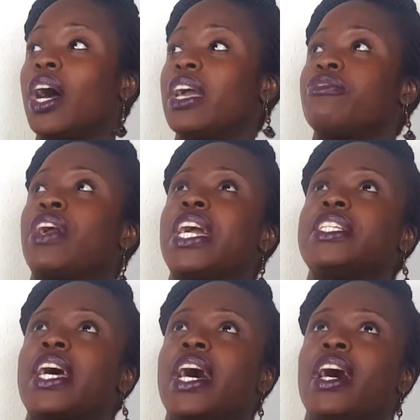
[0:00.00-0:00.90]
if
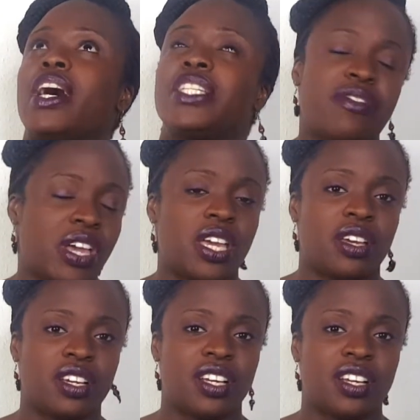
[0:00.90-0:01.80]
it's a
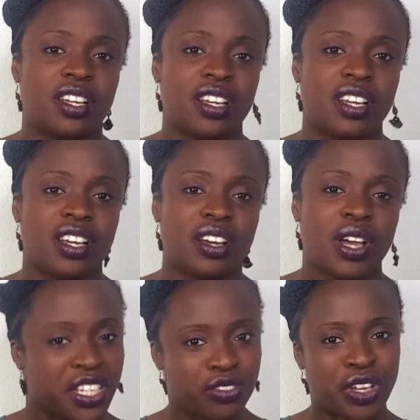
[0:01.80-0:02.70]
TV
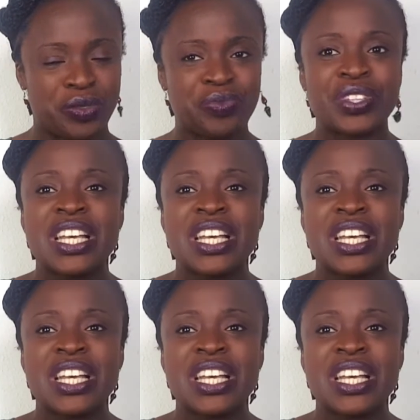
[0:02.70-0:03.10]
interview.